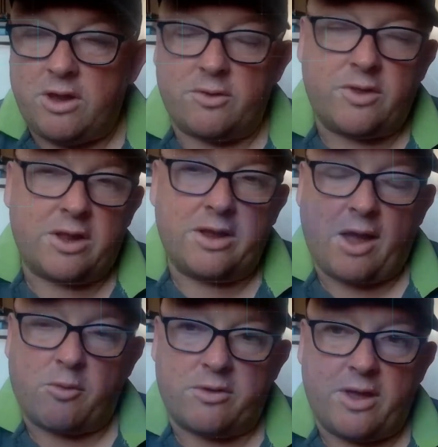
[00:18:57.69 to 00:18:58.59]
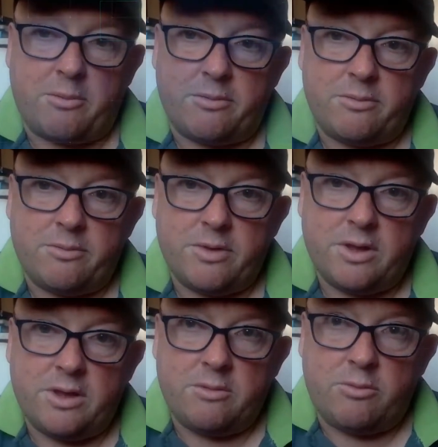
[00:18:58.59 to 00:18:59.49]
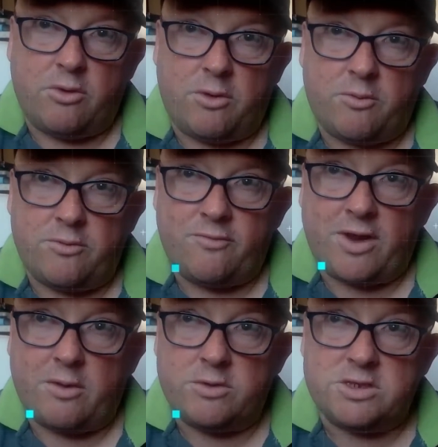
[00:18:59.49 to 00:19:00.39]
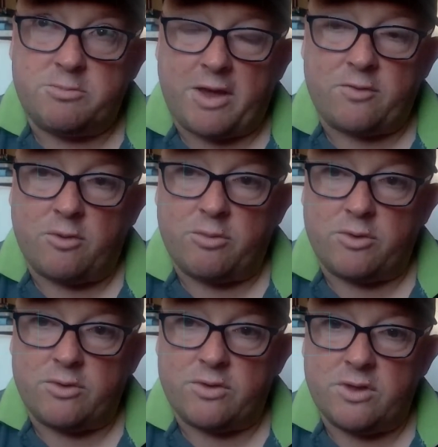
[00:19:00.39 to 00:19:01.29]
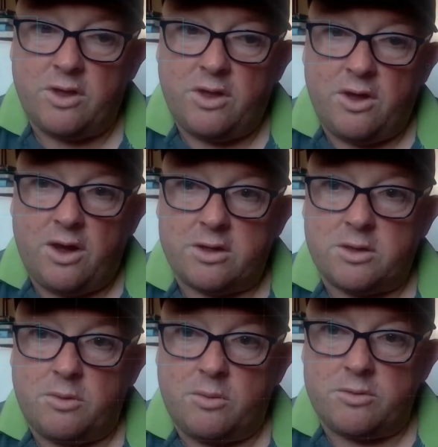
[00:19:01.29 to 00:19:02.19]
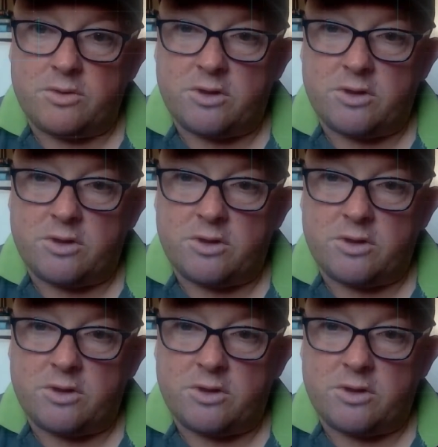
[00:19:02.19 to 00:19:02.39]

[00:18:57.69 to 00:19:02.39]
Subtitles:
I was thinking of getting one of them, but I want to find out which is the best one because I don't want one that's